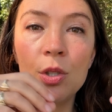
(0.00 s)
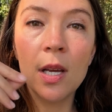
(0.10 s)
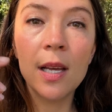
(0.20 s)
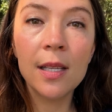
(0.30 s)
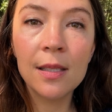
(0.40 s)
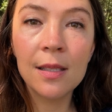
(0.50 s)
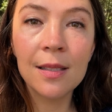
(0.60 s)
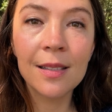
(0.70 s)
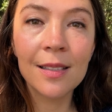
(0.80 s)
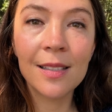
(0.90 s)

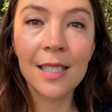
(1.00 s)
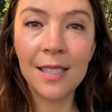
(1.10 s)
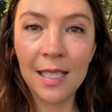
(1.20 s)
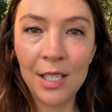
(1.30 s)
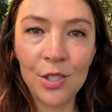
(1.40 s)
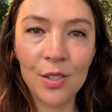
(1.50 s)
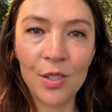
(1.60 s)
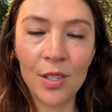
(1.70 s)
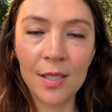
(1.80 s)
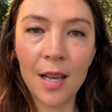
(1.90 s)
Does sensation
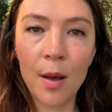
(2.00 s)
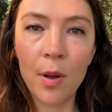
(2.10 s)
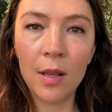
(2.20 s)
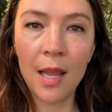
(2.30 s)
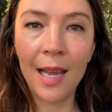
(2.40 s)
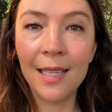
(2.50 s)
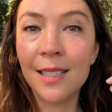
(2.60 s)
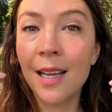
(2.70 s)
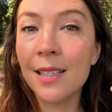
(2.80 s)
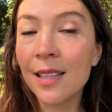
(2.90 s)
start to come online?
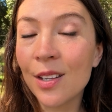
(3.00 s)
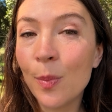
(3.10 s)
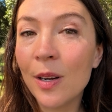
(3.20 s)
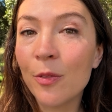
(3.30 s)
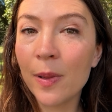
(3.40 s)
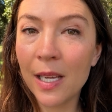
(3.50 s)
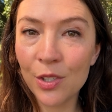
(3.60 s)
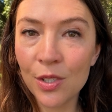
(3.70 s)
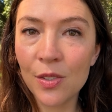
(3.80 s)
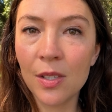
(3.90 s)
Does a little bit of
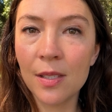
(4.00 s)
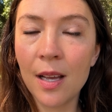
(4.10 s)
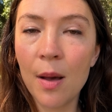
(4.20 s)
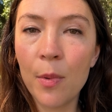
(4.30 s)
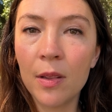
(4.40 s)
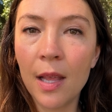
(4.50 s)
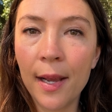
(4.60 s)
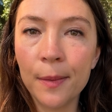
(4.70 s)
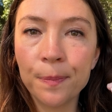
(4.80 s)
pleasure start to come online?